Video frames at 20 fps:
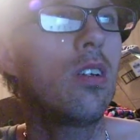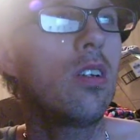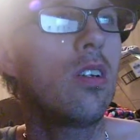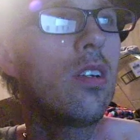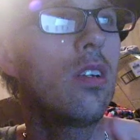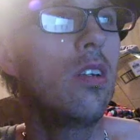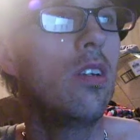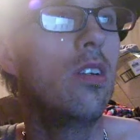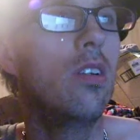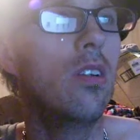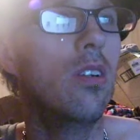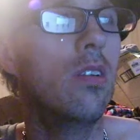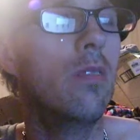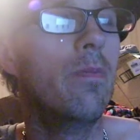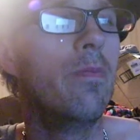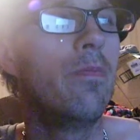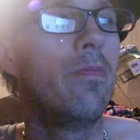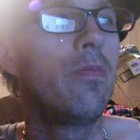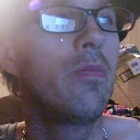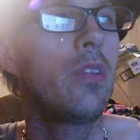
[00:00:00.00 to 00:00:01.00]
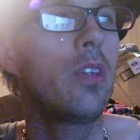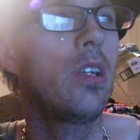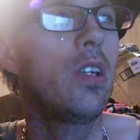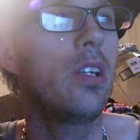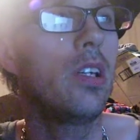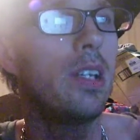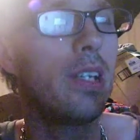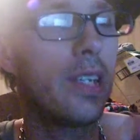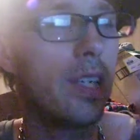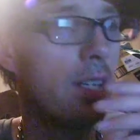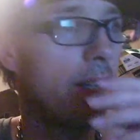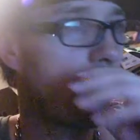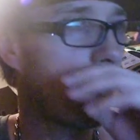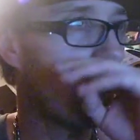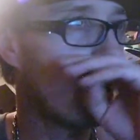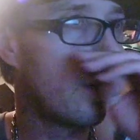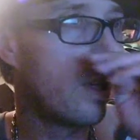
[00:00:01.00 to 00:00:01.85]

you know, you get a